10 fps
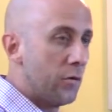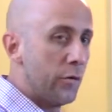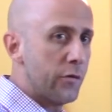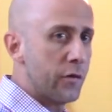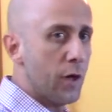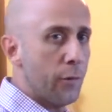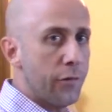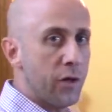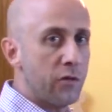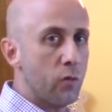So there's just a couple
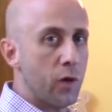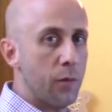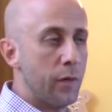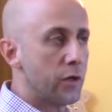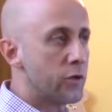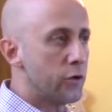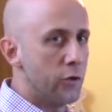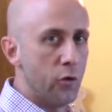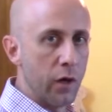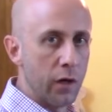things you want to make sure you're
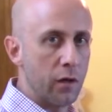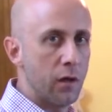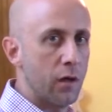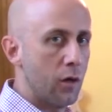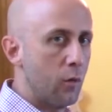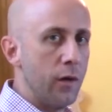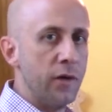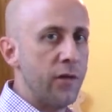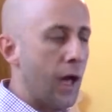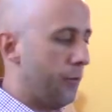doing when
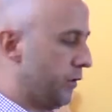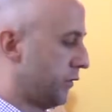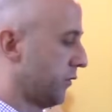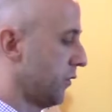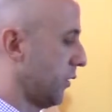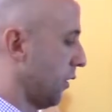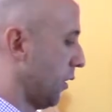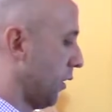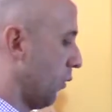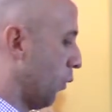this happens.
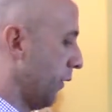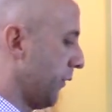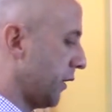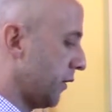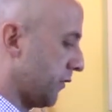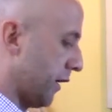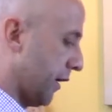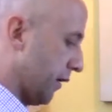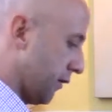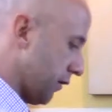One thing is
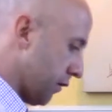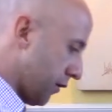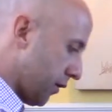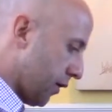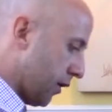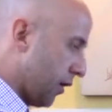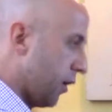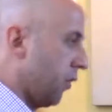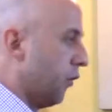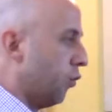that
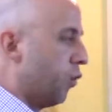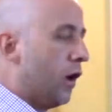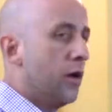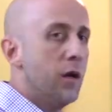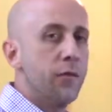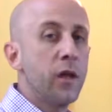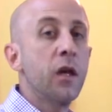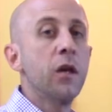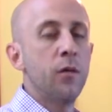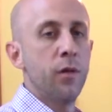the 1 of the
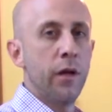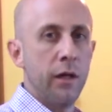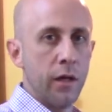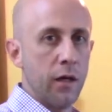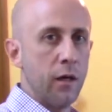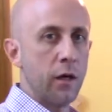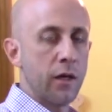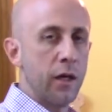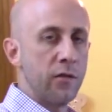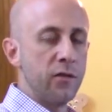key you're playing in our
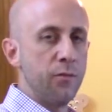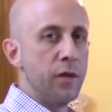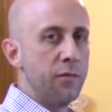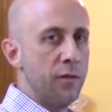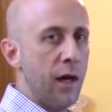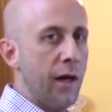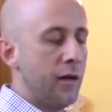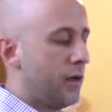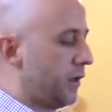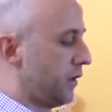case is B
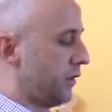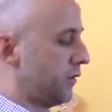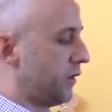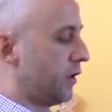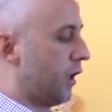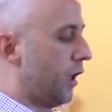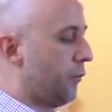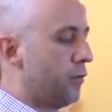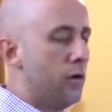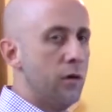flat, is the
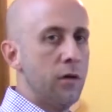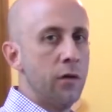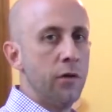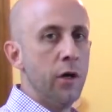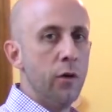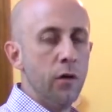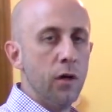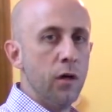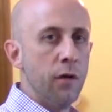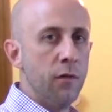upper note
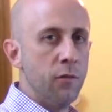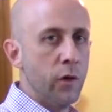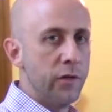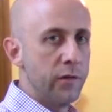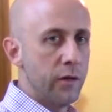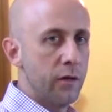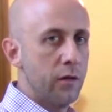of the voicing.